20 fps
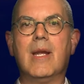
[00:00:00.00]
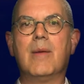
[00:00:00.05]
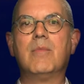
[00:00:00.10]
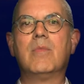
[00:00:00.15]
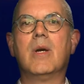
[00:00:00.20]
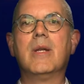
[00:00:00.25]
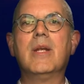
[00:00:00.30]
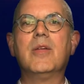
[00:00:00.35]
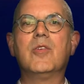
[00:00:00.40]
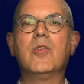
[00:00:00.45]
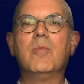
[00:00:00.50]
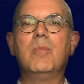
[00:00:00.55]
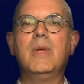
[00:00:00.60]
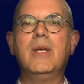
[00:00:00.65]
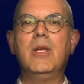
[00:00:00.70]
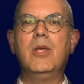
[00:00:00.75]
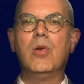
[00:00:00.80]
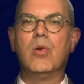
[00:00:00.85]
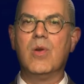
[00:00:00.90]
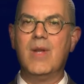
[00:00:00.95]
I'm running to be
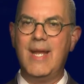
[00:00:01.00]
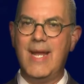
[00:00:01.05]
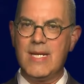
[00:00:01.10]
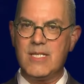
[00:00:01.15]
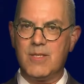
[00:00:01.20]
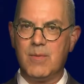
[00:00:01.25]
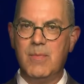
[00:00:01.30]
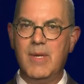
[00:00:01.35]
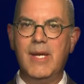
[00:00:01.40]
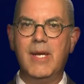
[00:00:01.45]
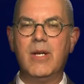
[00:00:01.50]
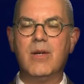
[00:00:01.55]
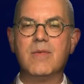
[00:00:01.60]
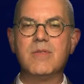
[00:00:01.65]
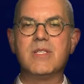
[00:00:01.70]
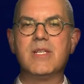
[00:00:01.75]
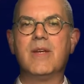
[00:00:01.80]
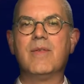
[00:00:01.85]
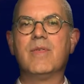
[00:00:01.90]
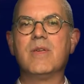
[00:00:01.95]
your next mayor of
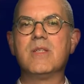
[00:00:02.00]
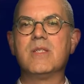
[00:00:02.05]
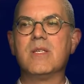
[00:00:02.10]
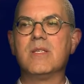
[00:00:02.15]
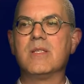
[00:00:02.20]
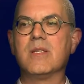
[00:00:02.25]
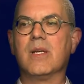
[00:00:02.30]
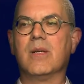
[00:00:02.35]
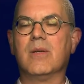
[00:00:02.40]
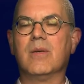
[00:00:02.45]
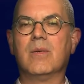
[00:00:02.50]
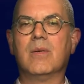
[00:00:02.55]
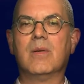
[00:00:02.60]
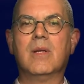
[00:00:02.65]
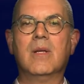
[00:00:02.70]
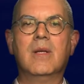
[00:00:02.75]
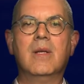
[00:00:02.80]
San Francisco.